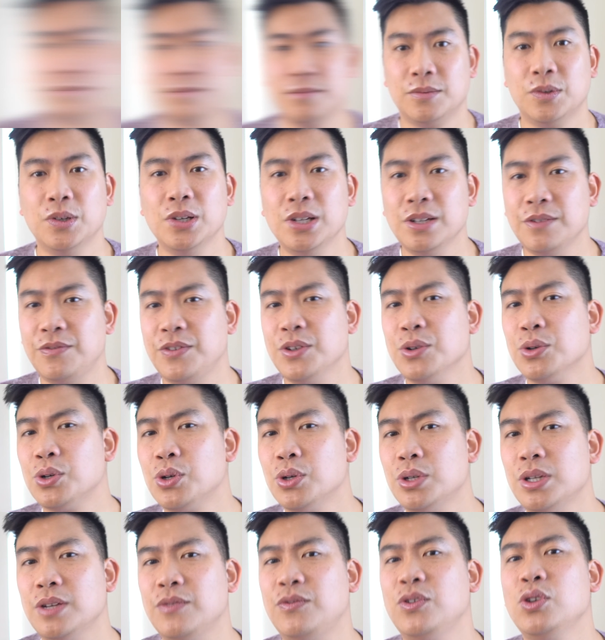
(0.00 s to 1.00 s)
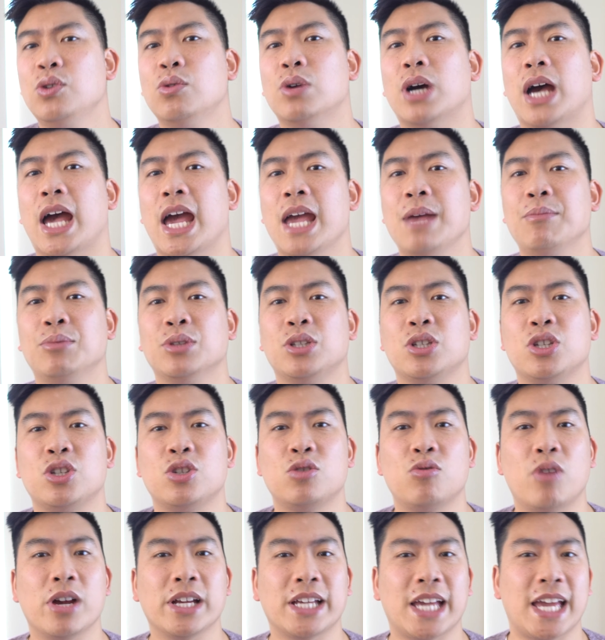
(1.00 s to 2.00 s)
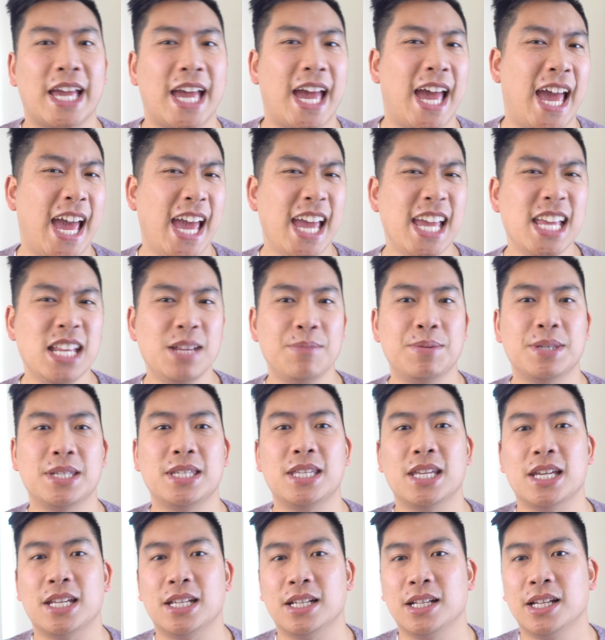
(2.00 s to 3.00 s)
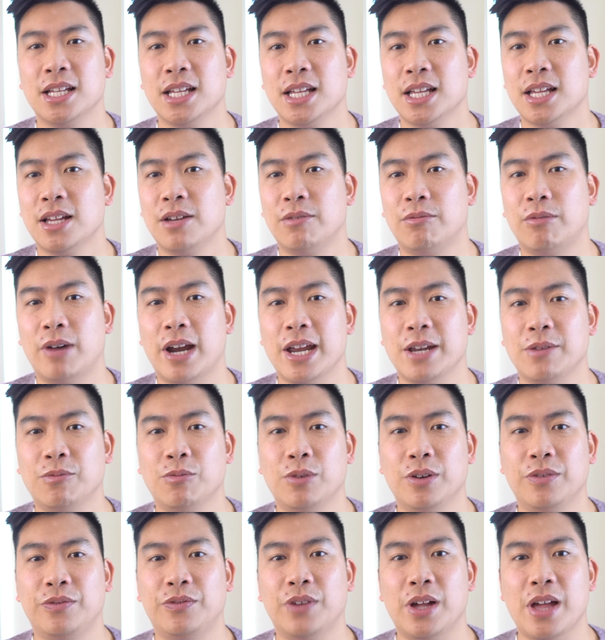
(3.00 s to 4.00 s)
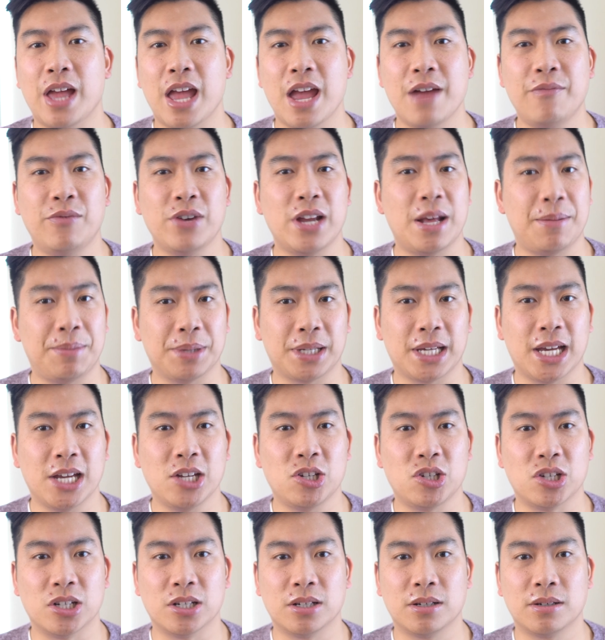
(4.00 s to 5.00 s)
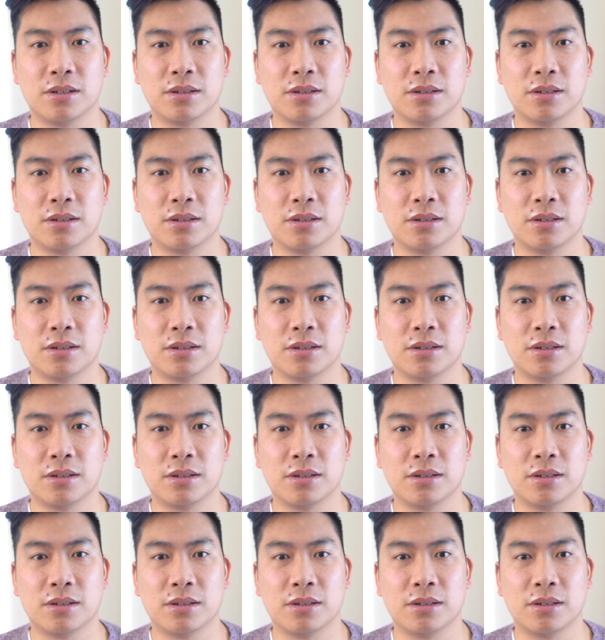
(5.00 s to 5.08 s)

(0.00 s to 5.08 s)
Wouldn't it feel good if you were able to strike an 80% rate with every application?